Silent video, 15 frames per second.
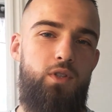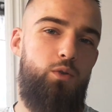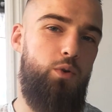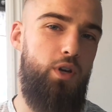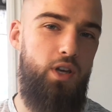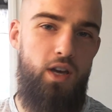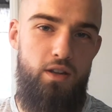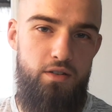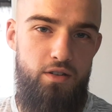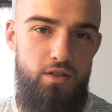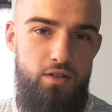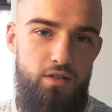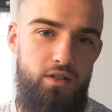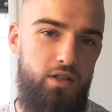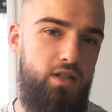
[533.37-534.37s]
Quick
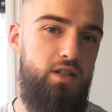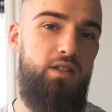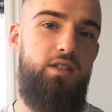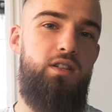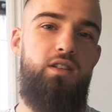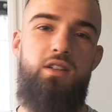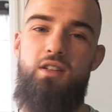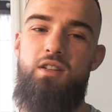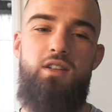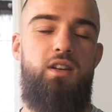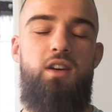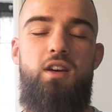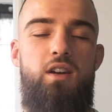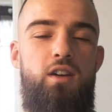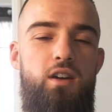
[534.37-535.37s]
answer. Easy.
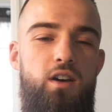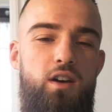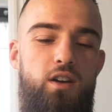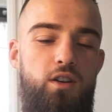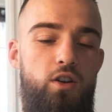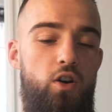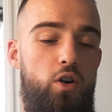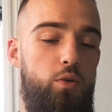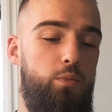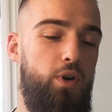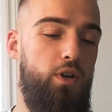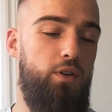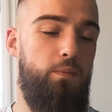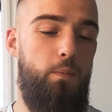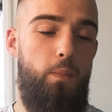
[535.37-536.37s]
No,
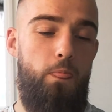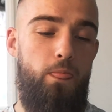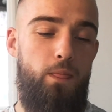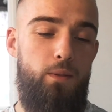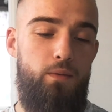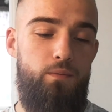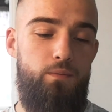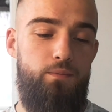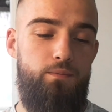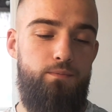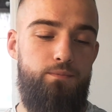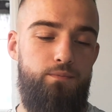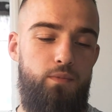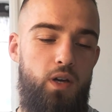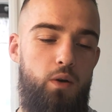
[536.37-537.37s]
but
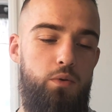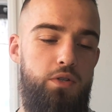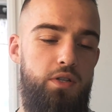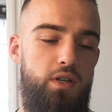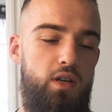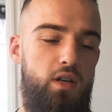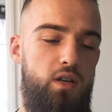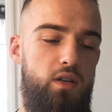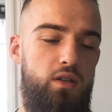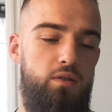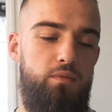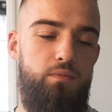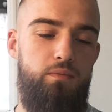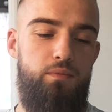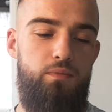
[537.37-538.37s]
I would say